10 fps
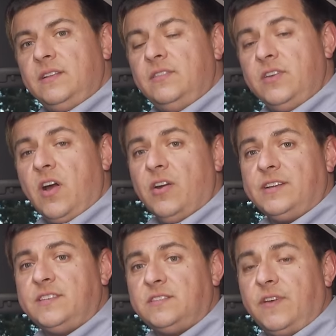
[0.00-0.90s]
The
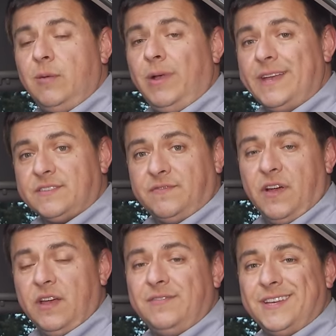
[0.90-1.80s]
RX is available as a
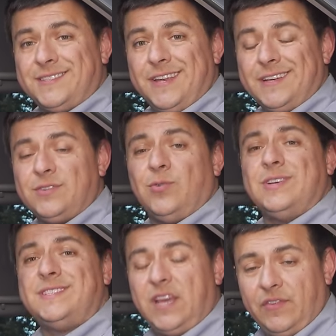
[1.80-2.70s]
5, a 6, or
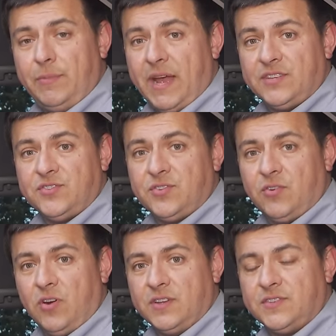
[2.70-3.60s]
a 7 passenger
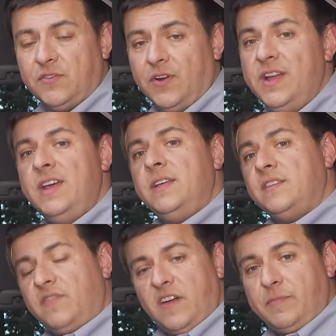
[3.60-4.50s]
crossover.
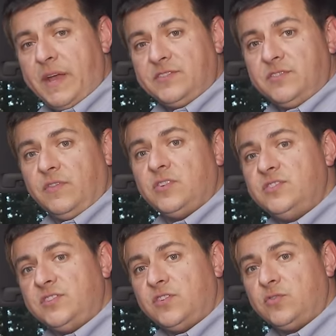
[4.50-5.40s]
The 5 passenger
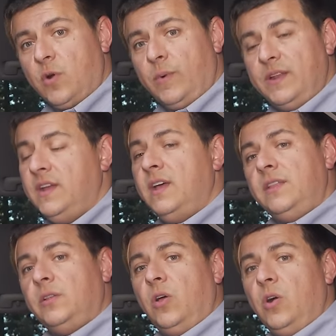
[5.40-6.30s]
version is a short one,
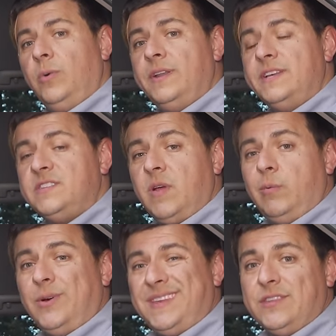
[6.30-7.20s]
the long one is
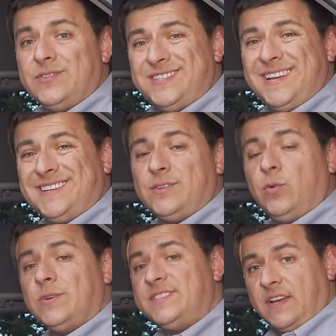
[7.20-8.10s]
available with either 6
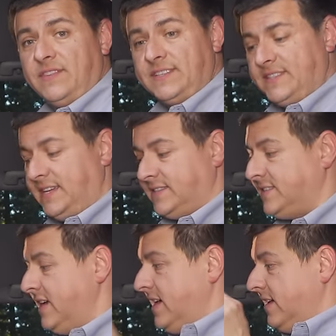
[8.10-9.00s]
or 7 seats.